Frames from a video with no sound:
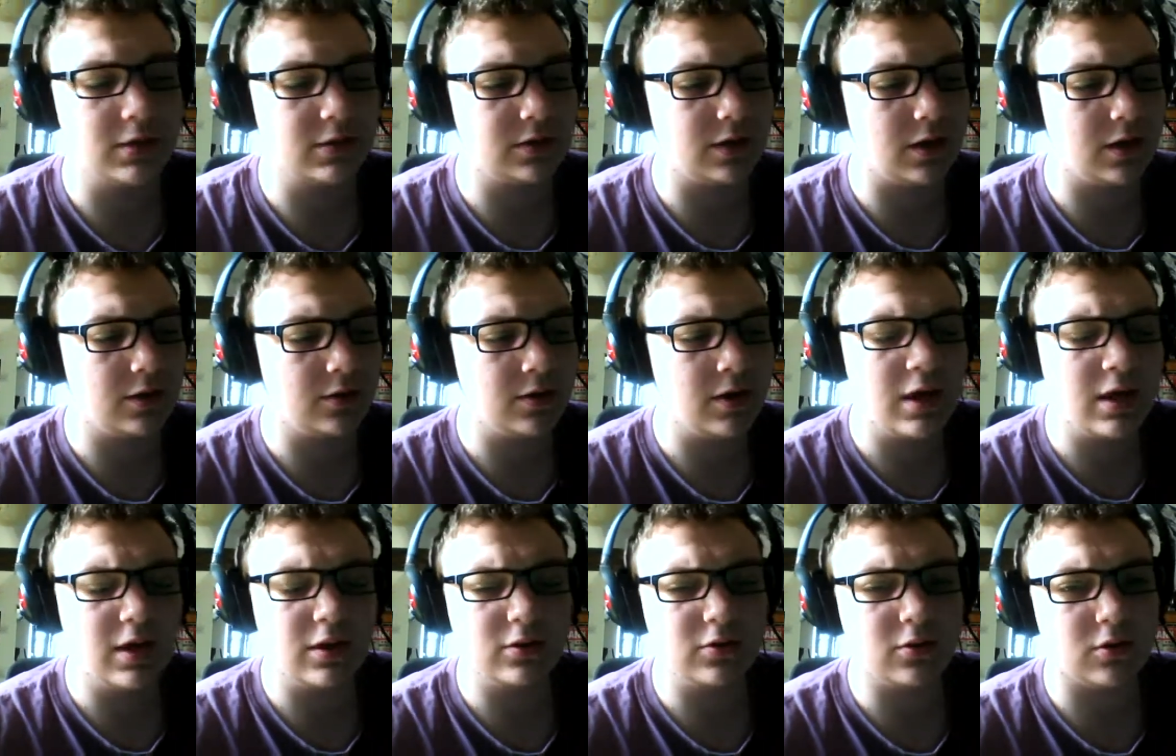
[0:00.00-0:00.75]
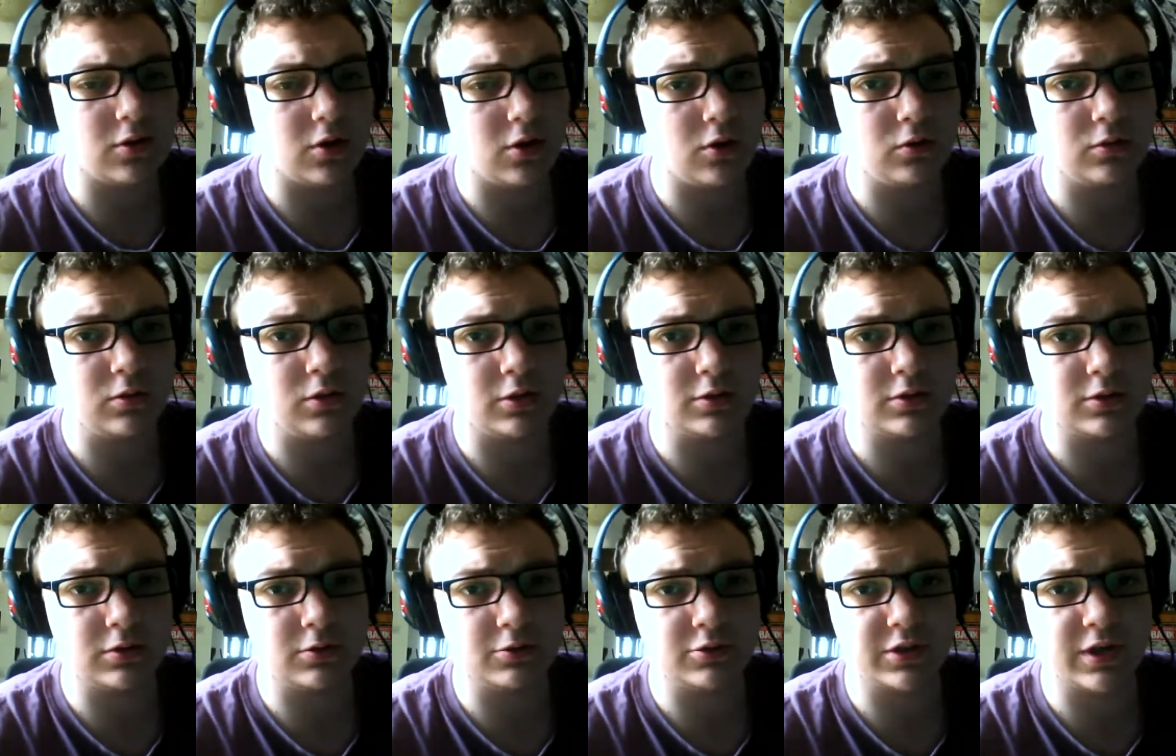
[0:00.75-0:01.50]
So, not a whole
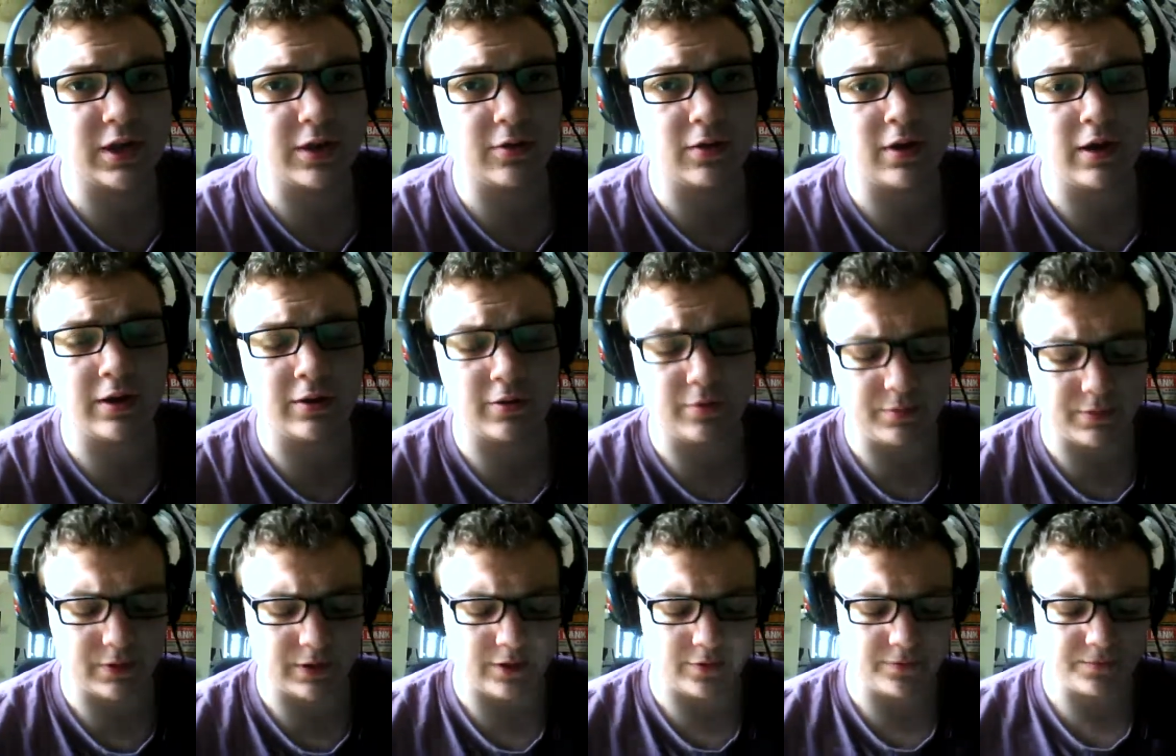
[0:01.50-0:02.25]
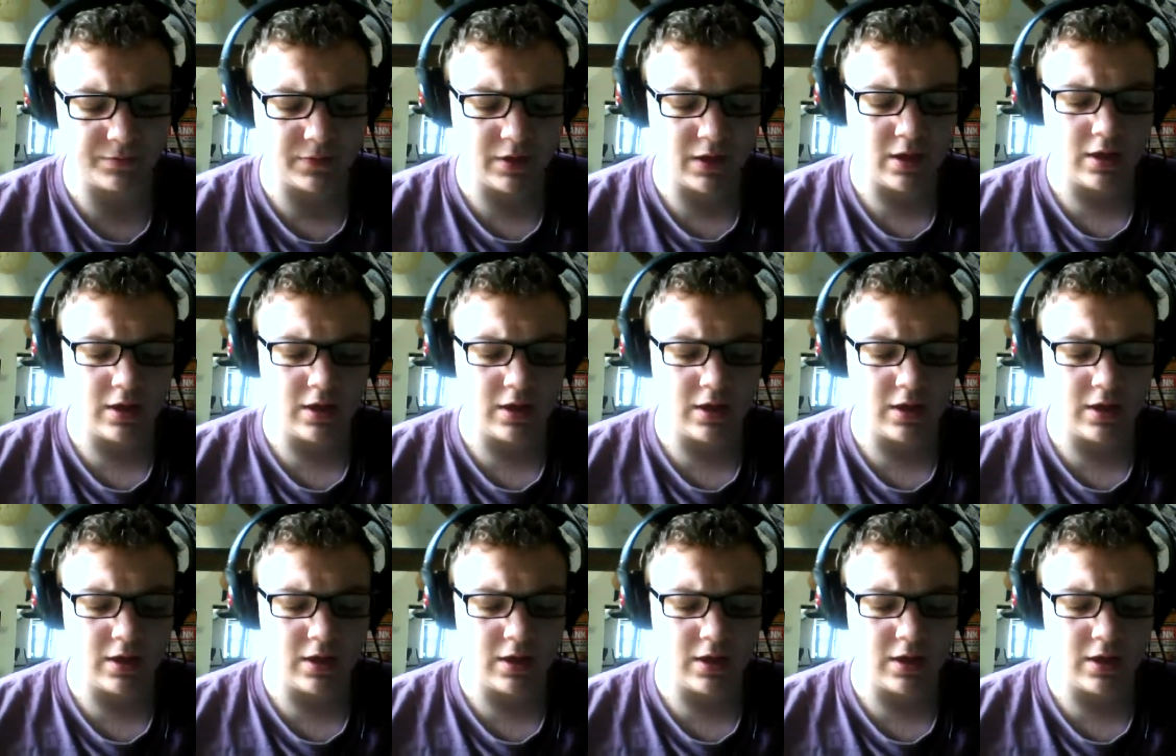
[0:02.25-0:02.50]
lot to shout out about.